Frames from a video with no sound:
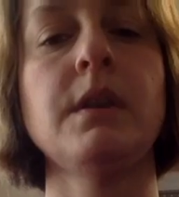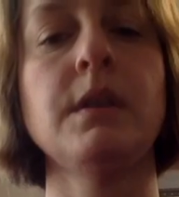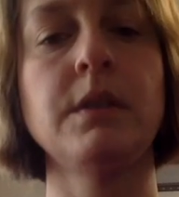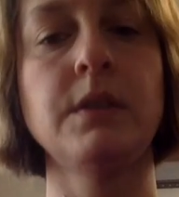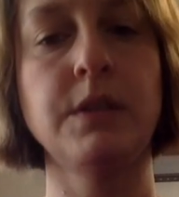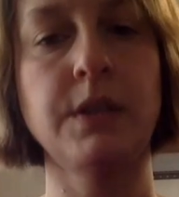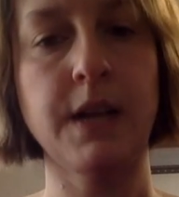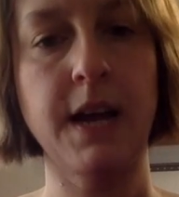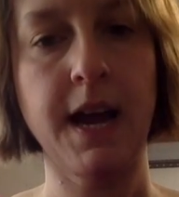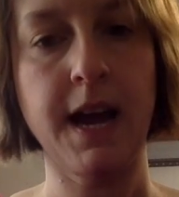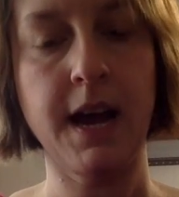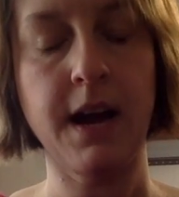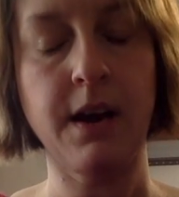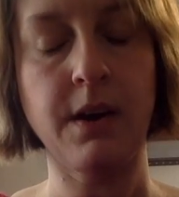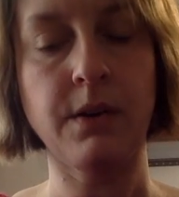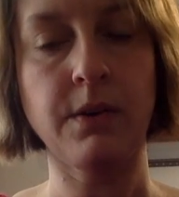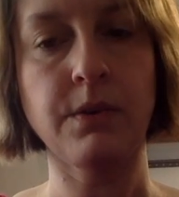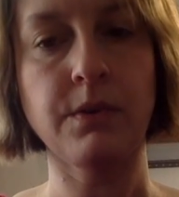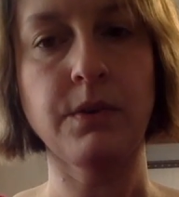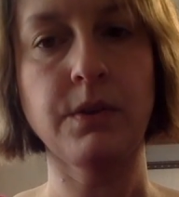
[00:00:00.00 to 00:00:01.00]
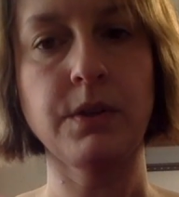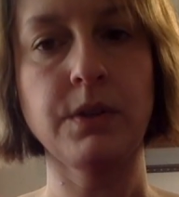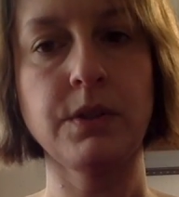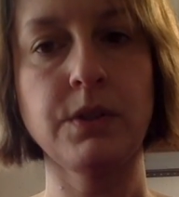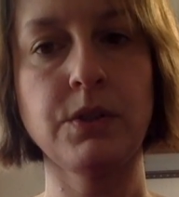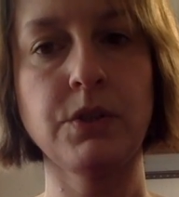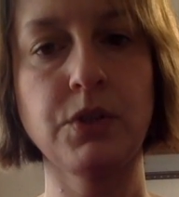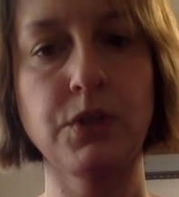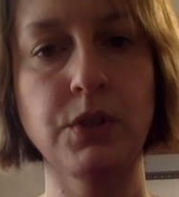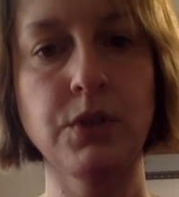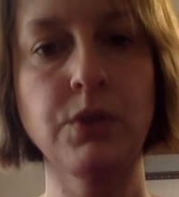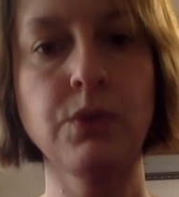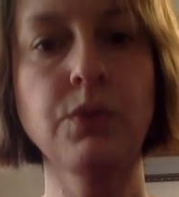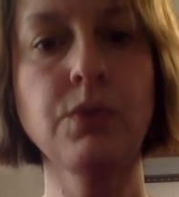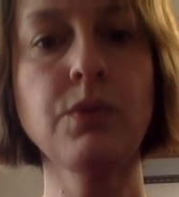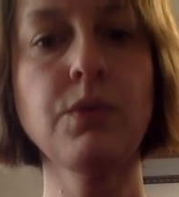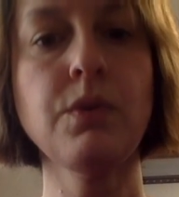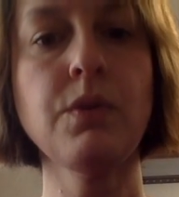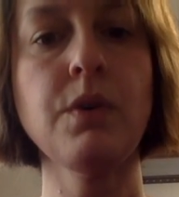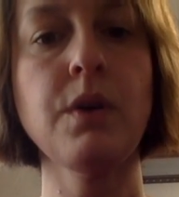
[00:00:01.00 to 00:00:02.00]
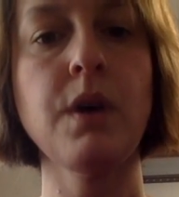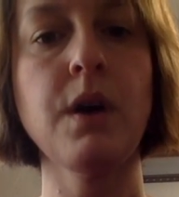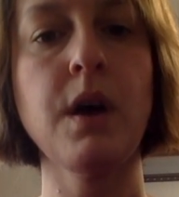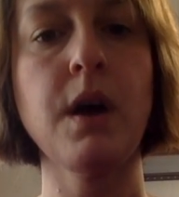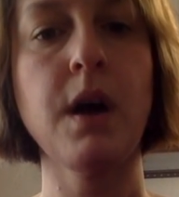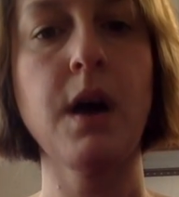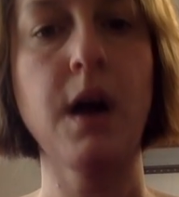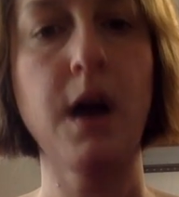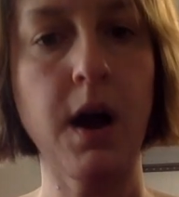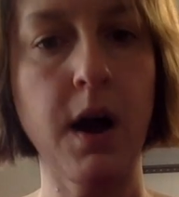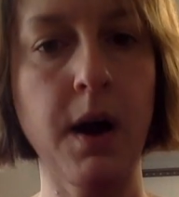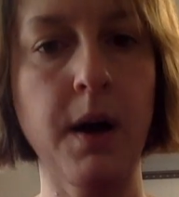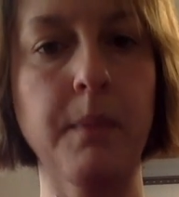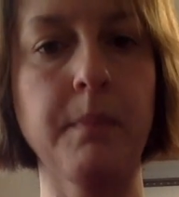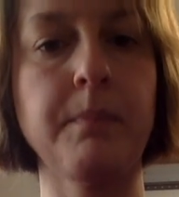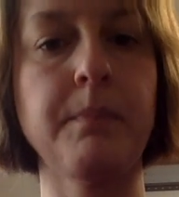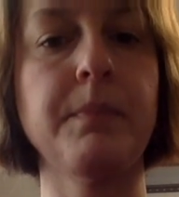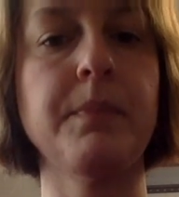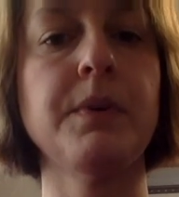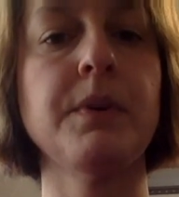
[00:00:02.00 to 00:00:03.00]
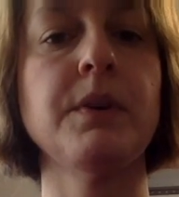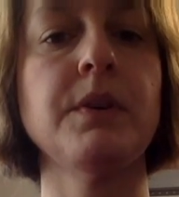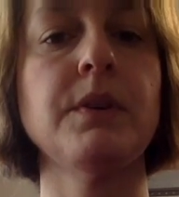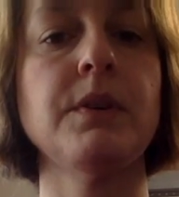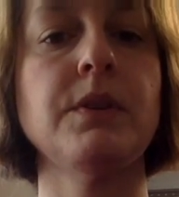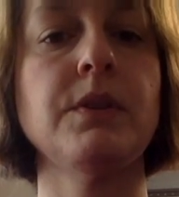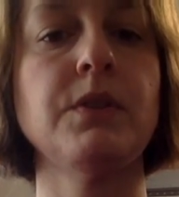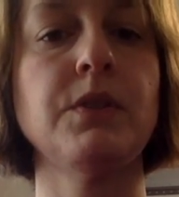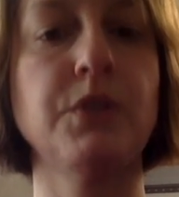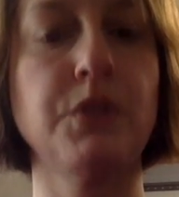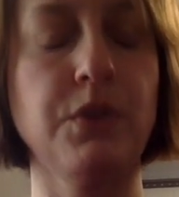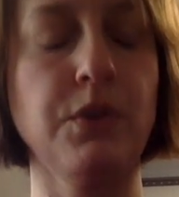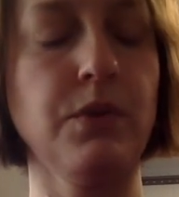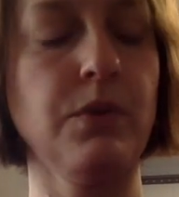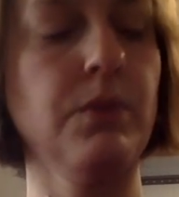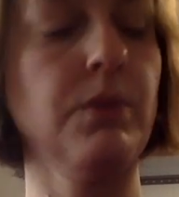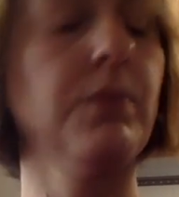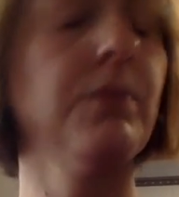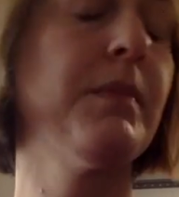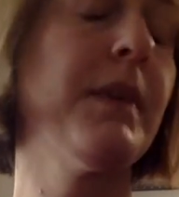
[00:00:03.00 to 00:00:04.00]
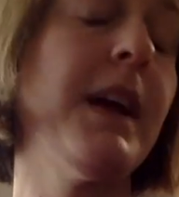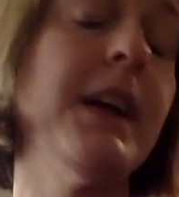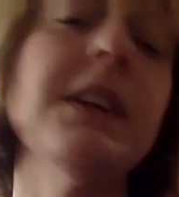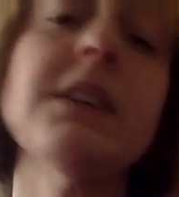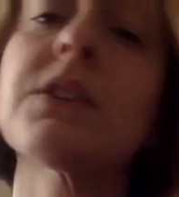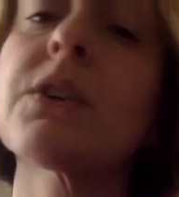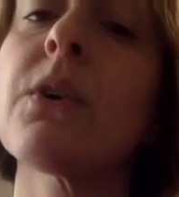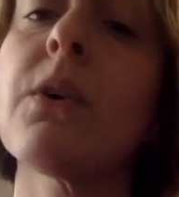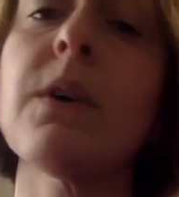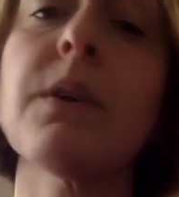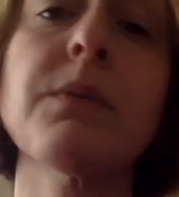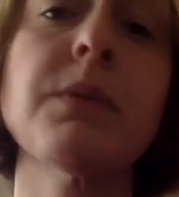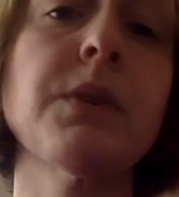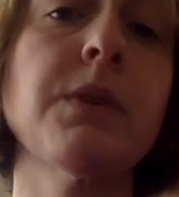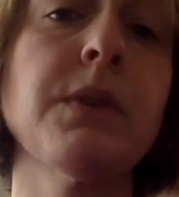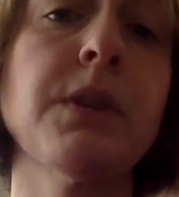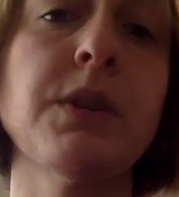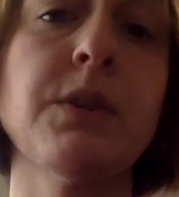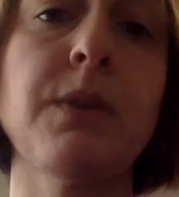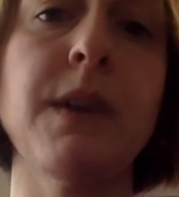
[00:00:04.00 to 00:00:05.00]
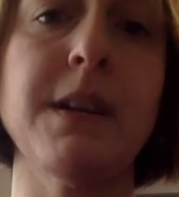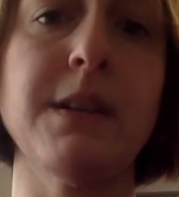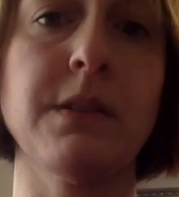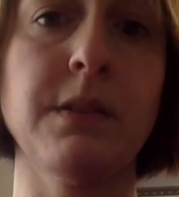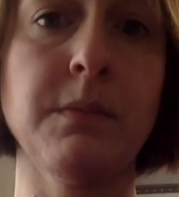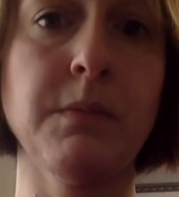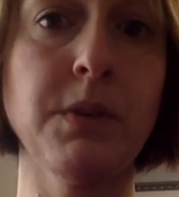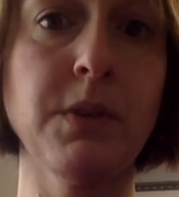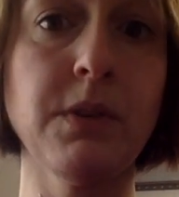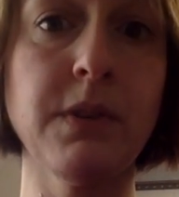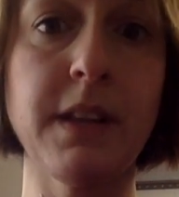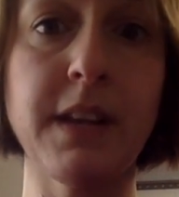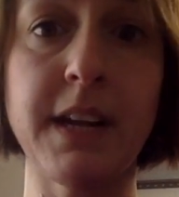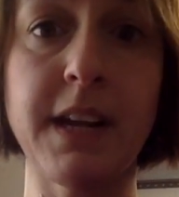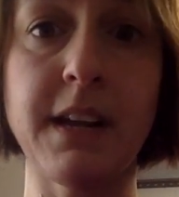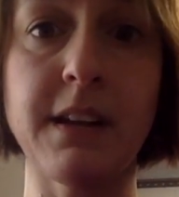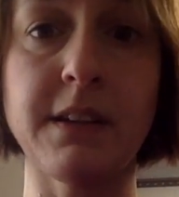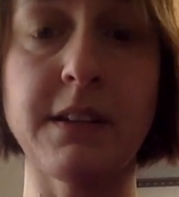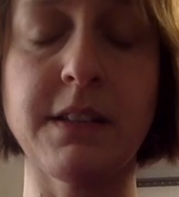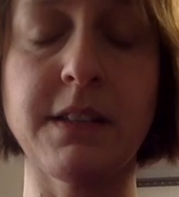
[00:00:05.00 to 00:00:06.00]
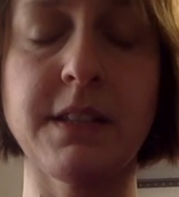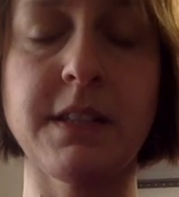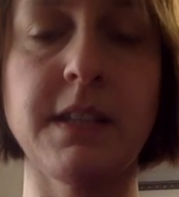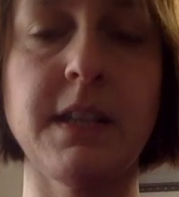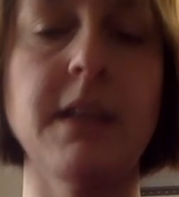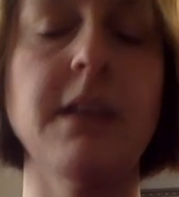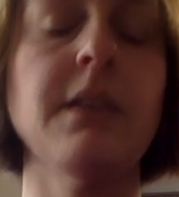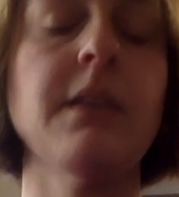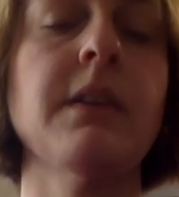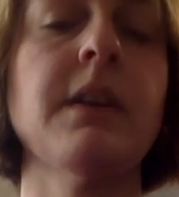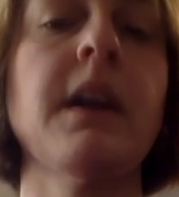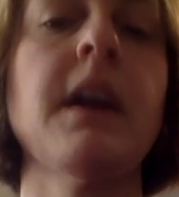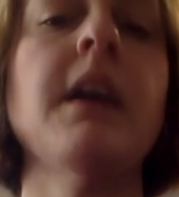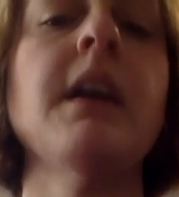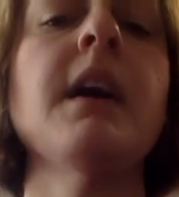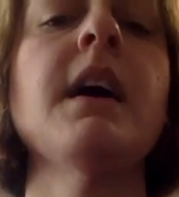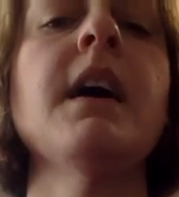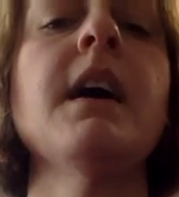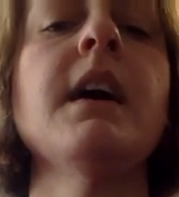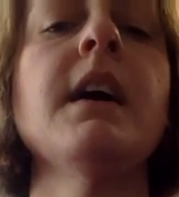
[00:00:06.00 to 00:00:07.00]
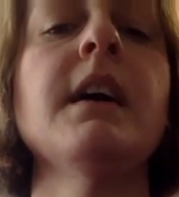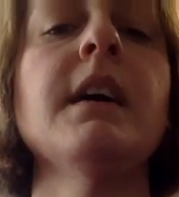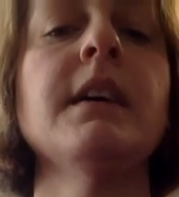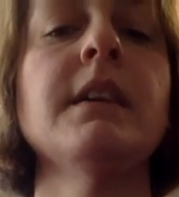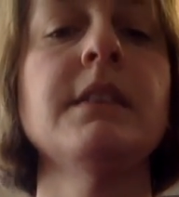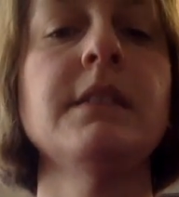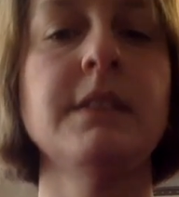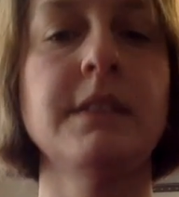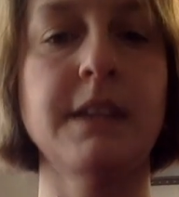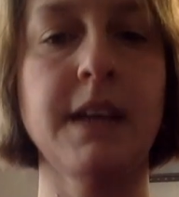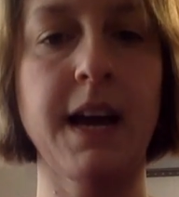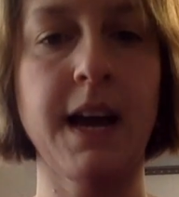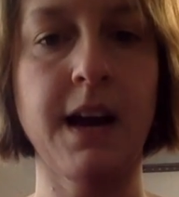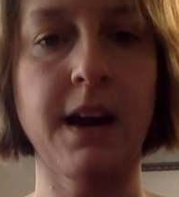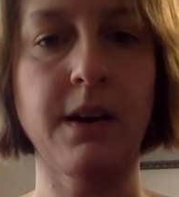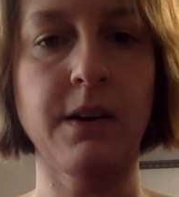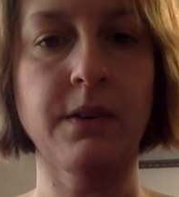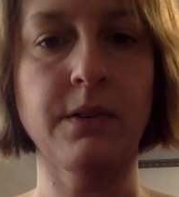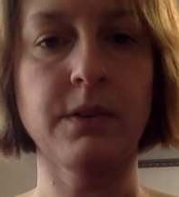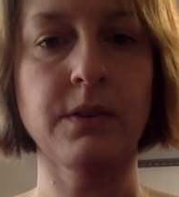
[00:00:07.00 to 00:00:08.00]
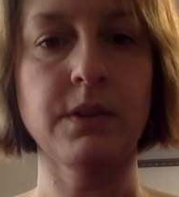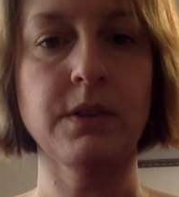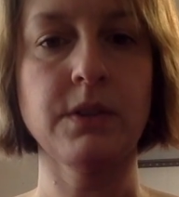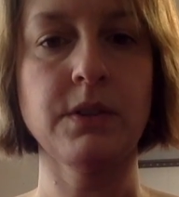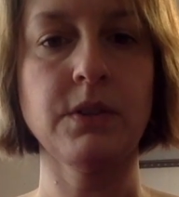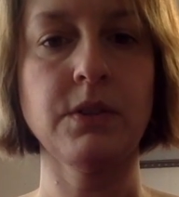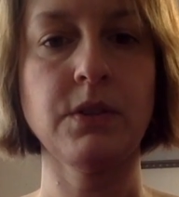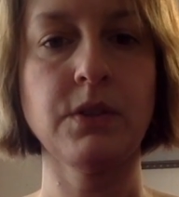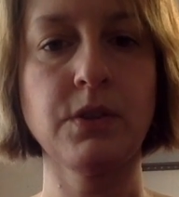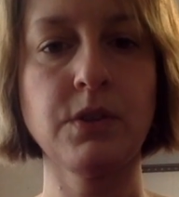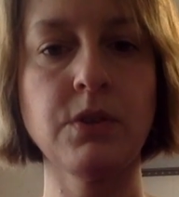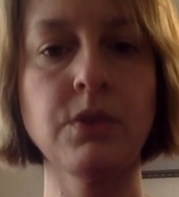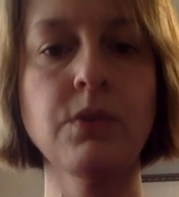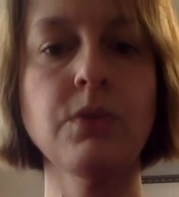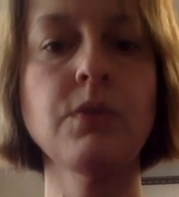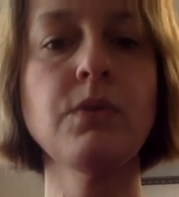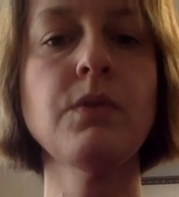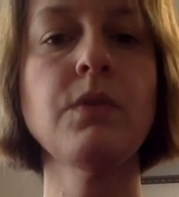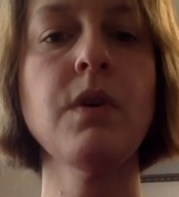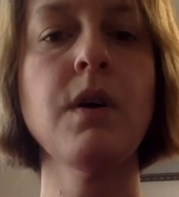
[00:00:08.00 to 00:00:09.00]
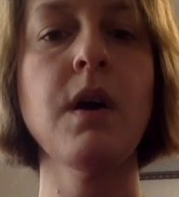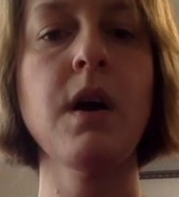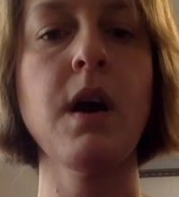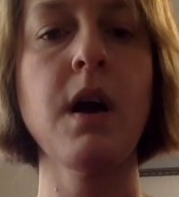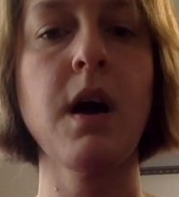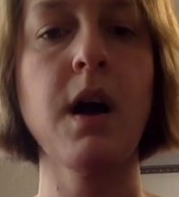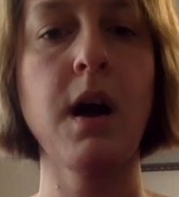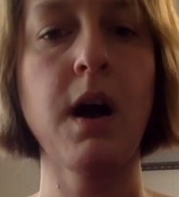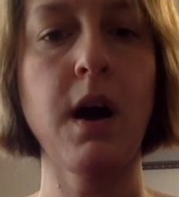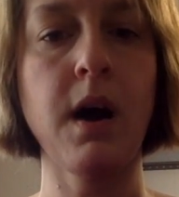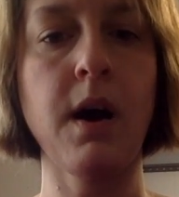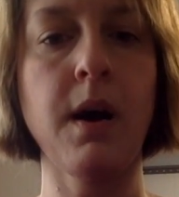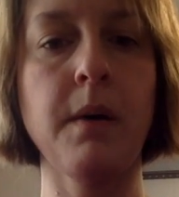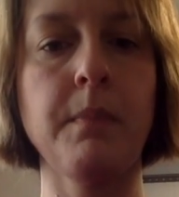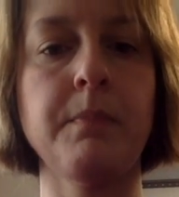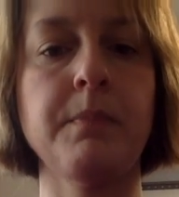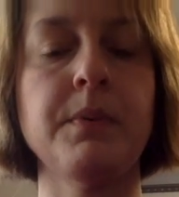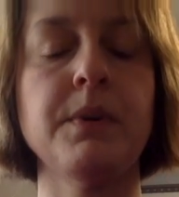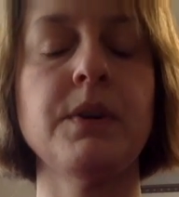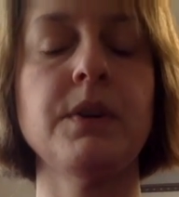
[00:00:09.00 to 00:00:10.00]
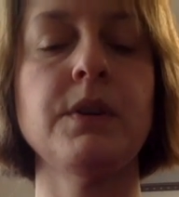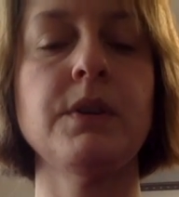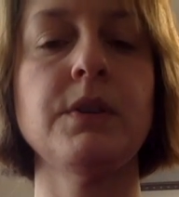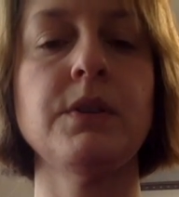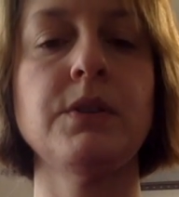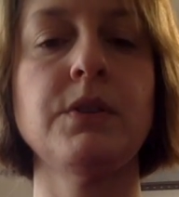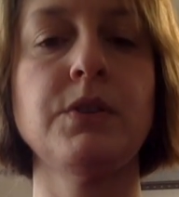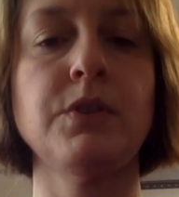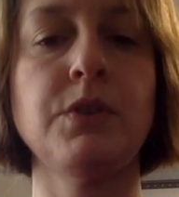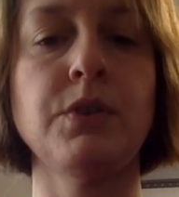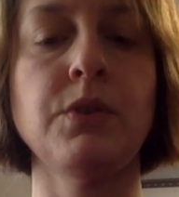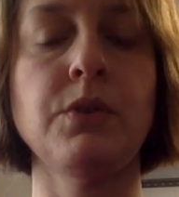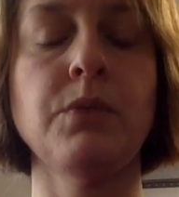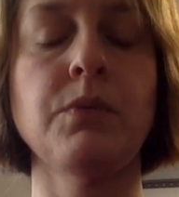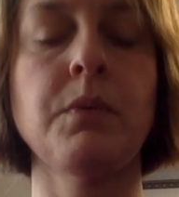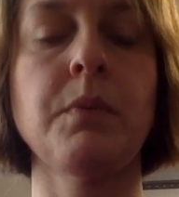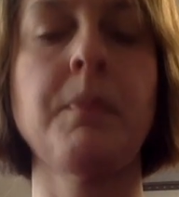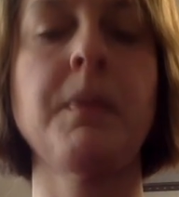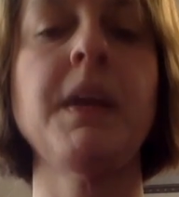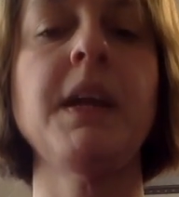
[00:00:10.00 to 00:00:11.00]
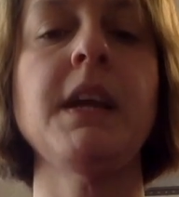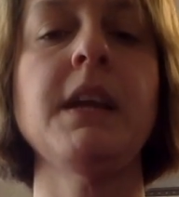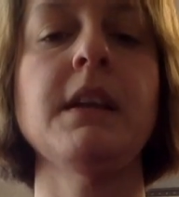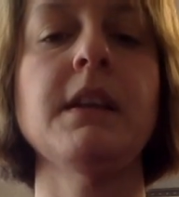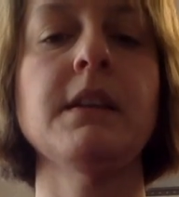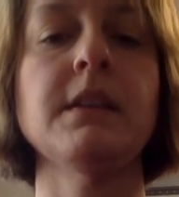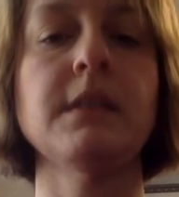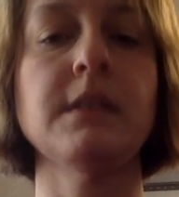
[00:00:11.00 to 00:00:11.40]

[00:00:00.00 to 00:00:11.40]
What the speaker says: Down, 2, up, 2. Each chord we're doing twice. So I'm going to do that again on C, okay? Down, 2, up, 2. Repeat.